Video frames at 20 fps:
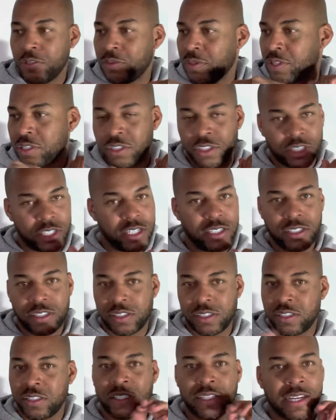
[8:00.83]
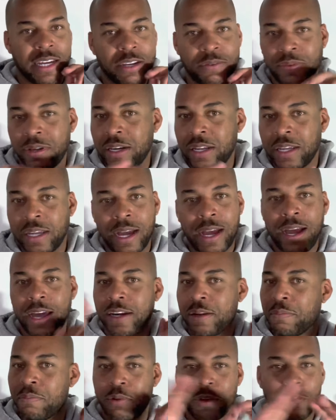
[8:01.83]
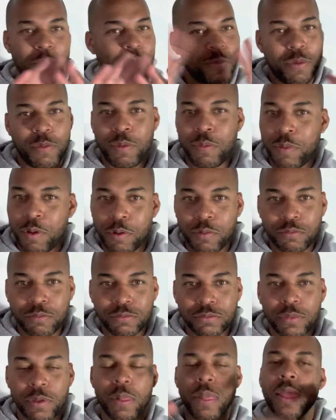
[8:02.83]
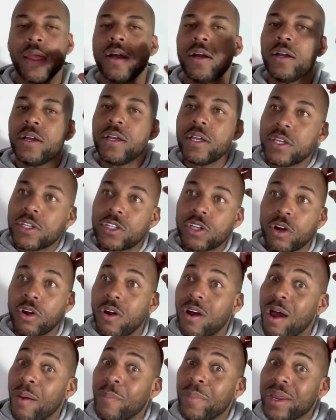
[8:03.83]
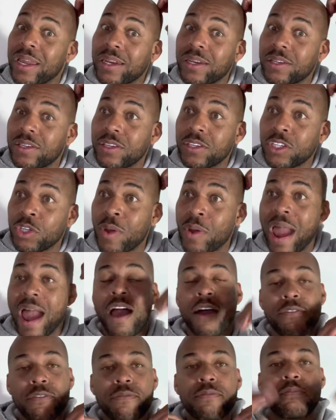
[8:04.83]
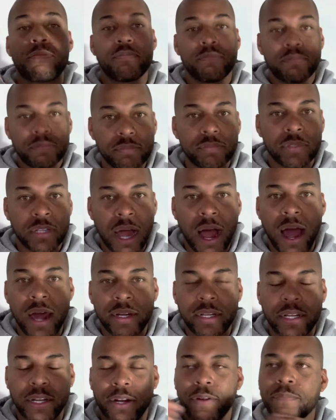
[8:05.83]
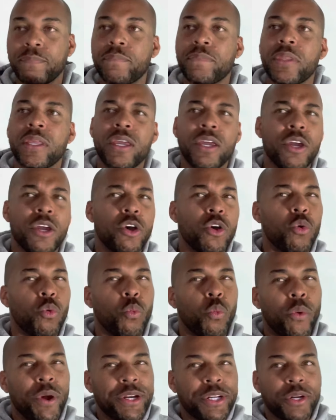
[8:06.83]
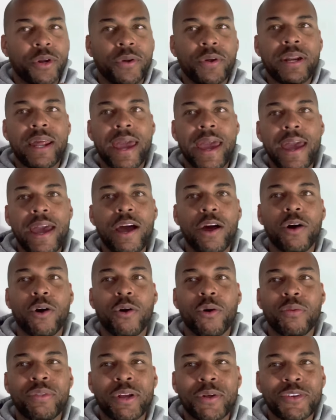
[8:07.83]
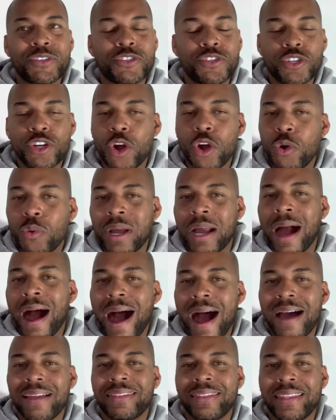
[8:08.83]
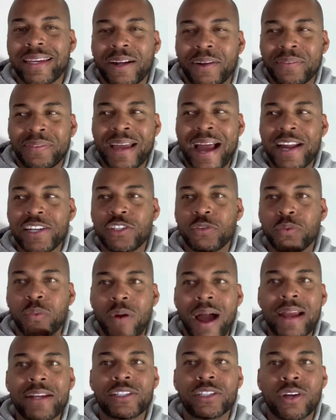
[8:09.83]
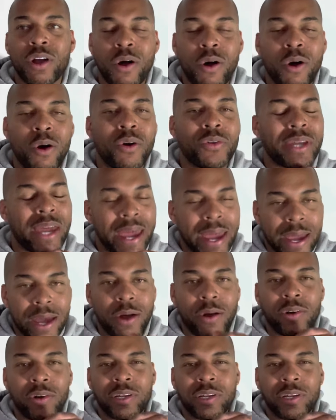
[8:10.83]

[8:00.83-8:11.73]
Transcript: And then Jesus is the gateway to God. And boom, boom, boom, boom, boom. So, you have God here. When you're in hell, there is no God there. That's why it's called hell.